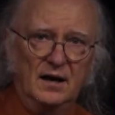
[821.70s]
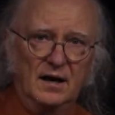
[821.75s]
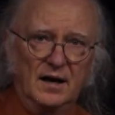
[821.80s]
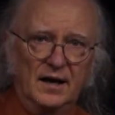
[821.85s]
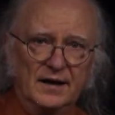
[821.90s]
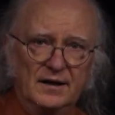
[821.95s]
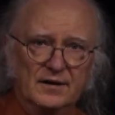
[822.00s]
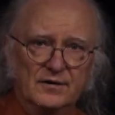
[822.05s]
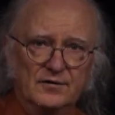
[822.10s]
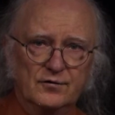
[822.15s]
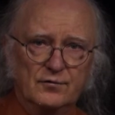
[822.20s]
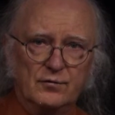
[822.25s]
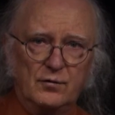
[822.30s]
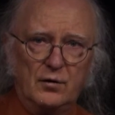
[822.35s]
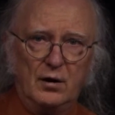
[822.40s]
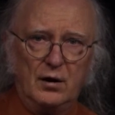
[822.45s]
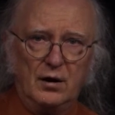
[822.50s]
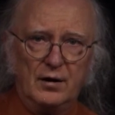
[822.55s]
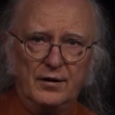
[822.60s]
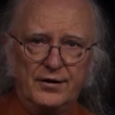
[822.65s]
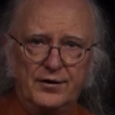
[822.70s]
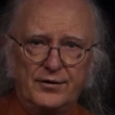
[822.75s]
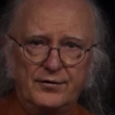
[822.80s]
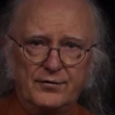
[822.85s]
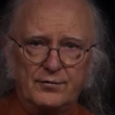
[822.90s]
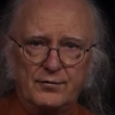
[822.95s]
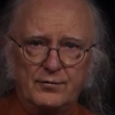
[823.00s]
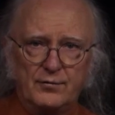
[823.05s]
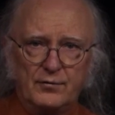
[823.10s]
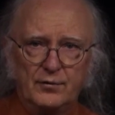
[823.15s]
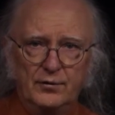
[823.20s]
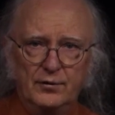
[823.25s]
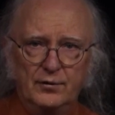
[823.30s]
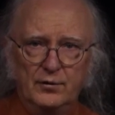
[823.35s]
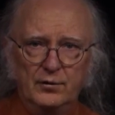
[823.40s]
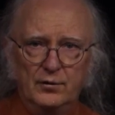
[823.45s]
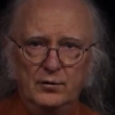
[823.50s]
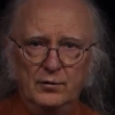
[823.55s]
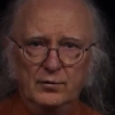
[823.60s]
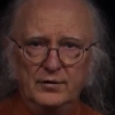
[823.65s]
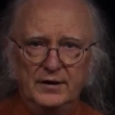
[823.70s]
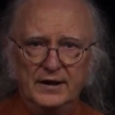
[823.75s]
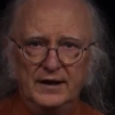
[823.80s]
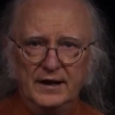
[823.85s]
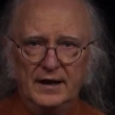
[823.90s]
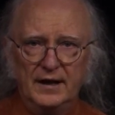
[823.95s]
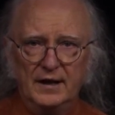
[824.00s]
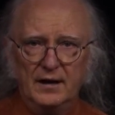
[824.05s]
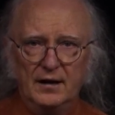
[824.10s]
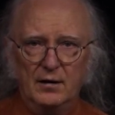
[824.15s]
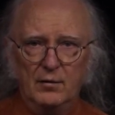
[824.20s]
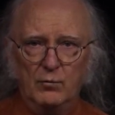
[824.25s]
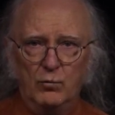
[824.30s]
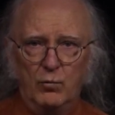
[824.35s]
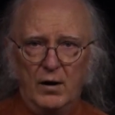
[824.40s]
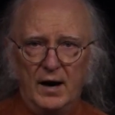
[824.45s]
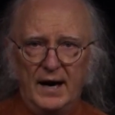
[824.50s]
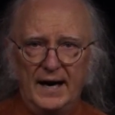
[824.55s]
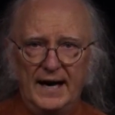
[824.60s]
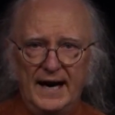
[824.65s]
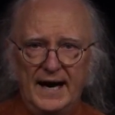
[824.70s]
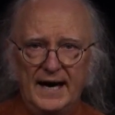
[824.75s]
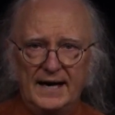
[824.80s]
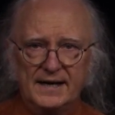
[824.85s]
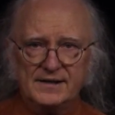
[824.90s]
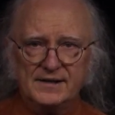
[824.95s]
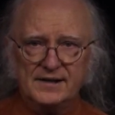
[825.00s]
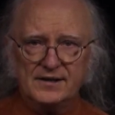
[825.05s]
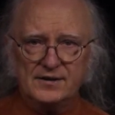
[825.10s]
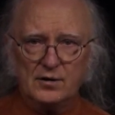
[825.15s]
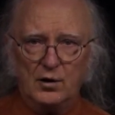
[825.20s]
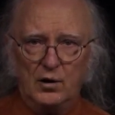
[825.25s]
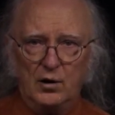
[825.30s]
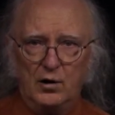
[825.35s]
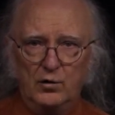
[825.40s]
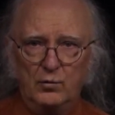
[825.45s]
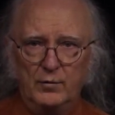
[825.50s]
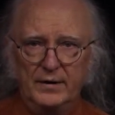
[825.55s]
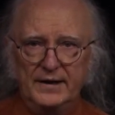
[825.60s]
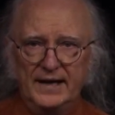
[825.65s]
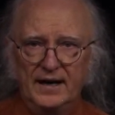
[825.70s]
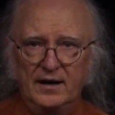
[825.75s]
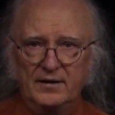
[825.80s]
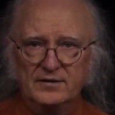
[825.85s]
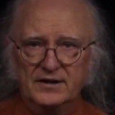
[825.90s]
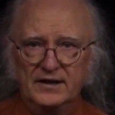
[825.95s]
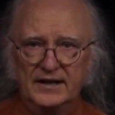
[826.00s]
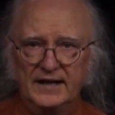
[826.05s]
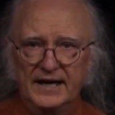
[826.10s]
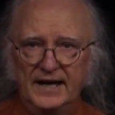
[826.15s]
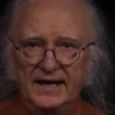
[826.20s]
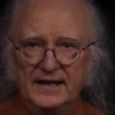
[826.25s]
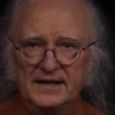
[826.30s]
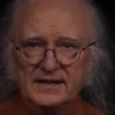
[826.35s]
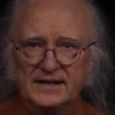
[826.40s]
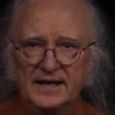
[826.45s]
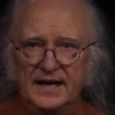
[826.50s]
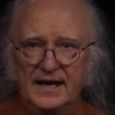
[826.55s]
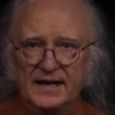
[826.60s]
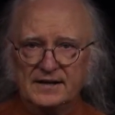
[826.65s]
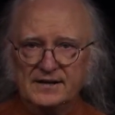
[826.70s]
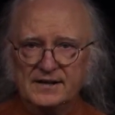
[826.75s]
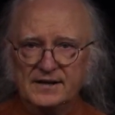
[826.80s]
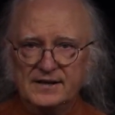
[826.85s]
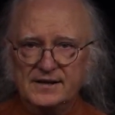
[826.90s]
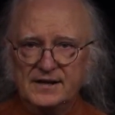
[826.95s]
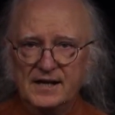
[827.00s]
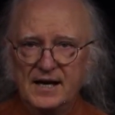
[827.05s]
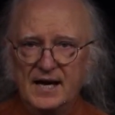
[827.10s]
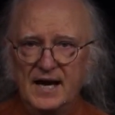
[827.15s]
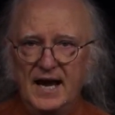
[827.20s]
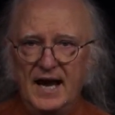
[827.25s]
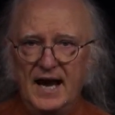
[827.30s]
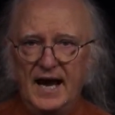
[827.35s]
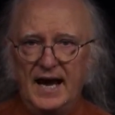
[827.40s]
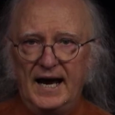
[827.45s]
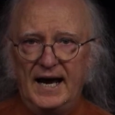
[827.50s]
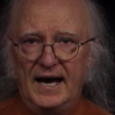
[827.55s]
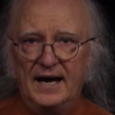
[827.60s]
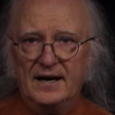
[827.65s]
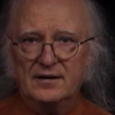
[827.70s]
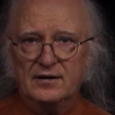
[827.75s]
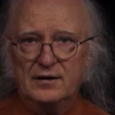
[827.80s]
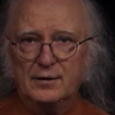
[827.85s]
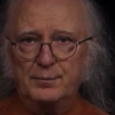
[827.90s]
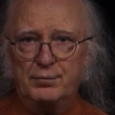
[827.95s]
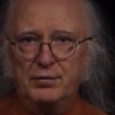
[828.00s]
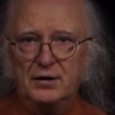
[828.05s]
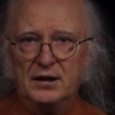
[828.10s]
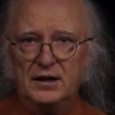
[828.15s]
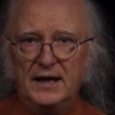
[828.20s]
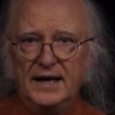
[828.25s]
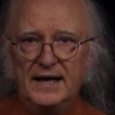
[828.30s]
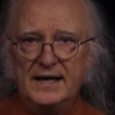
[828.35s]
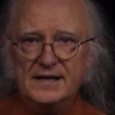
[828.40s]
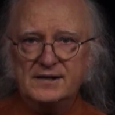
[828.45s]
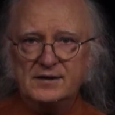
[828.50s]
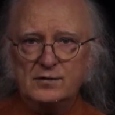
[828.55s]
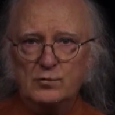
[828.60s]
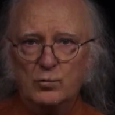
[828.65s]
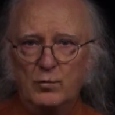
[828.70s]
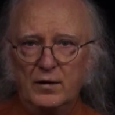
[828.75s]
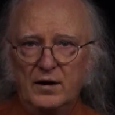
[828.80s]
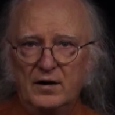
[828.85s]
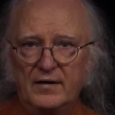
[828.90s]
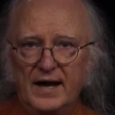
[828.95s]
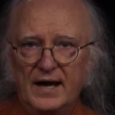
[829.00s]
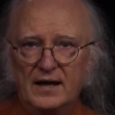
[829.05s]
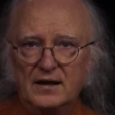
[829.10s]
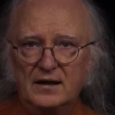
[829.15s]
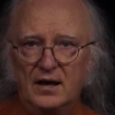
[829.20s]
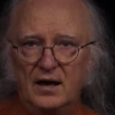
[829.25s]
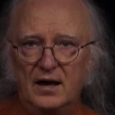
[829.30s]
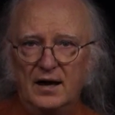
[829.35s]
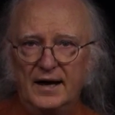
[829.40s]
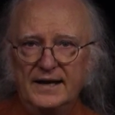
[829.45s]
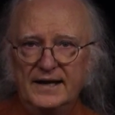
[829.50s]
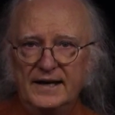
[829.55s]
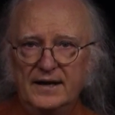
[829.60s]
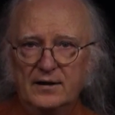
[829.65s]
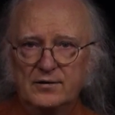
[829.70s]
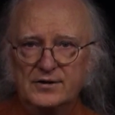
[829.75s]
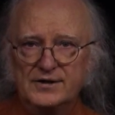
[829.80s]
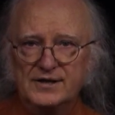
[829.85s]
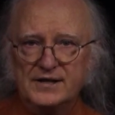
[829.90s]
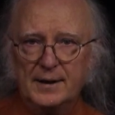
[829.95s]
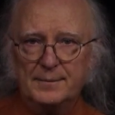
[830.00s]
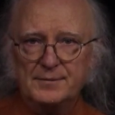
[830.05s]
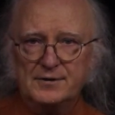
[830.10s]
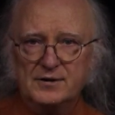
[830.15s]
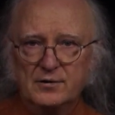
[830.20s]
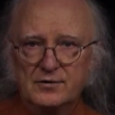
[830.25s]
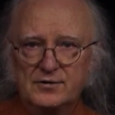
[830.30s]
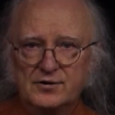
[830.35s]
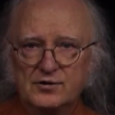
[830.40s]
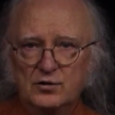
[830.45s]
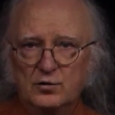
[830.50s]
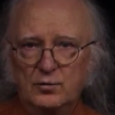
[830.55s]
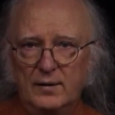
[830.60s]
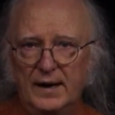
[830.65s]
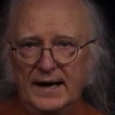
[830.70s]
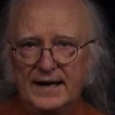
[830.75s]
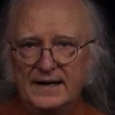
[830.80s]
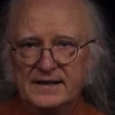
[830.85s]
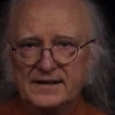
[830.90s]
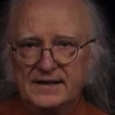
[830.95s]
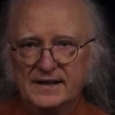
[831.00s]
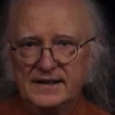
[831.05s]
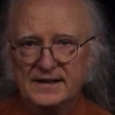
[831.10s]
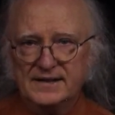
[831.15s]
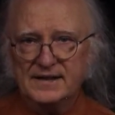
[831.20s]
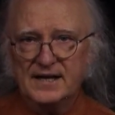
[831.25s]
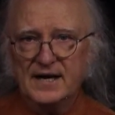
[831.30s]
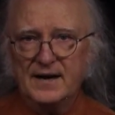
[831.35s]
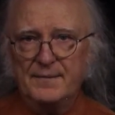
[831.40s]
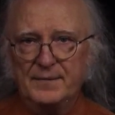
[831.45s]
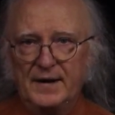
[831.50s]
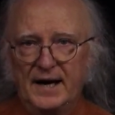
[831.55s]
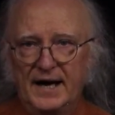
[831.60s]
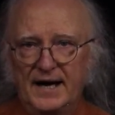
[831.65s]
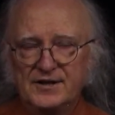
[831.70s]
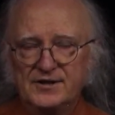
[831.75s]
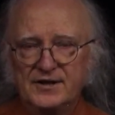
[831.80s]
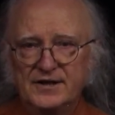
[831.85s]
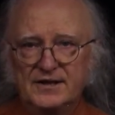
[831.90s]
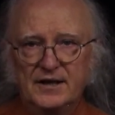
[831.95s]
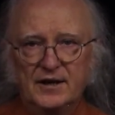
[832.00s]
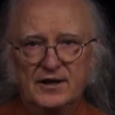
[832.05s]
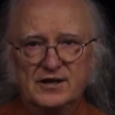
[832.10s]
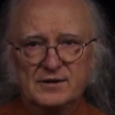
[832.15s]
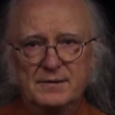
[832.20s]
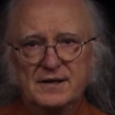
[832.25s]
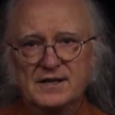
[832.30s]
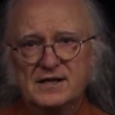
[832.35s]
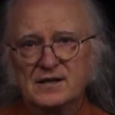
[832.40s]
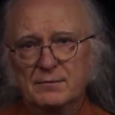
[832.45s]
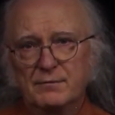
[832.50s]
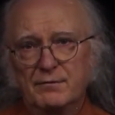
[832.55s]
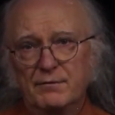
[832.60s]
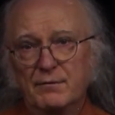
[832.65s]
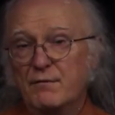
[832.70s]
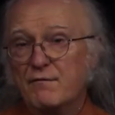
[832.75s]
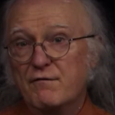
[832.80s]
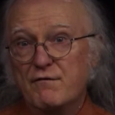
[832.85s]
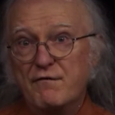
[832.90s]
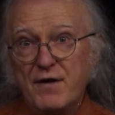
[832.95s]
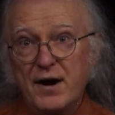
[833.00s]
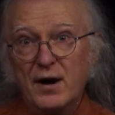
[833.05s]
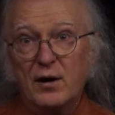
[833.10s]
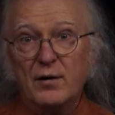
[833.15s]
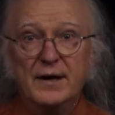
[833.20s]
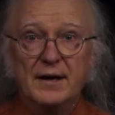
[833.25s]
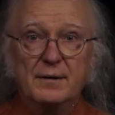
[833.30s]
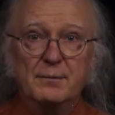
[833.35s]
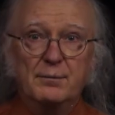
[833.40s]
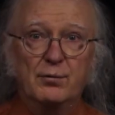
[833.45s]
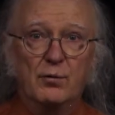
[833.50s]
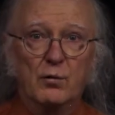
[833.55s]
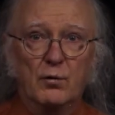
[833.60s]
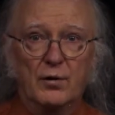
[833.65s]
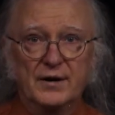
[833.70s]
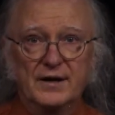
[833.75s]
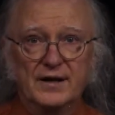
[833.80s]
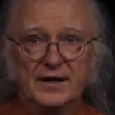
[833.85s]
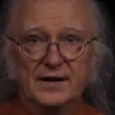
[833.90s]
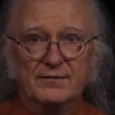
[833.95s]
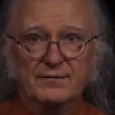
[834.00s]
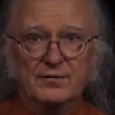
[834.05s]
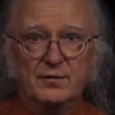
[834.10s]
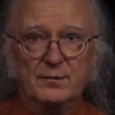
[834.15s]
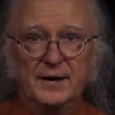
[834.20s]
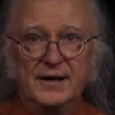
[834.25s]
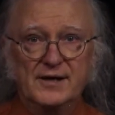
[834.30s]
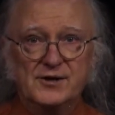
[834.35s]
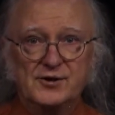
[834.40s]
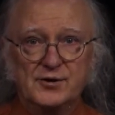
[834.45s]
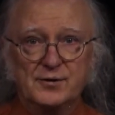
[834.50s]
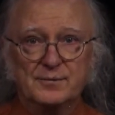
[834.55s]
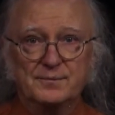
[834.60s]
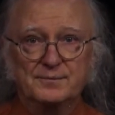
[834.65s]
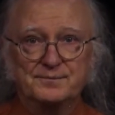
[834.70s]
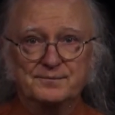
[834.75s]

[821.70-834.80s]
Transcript: I can draw through the y-axis all the way down to the x-axis, and the place where that line intercepts those two axes actually tells me some very important information.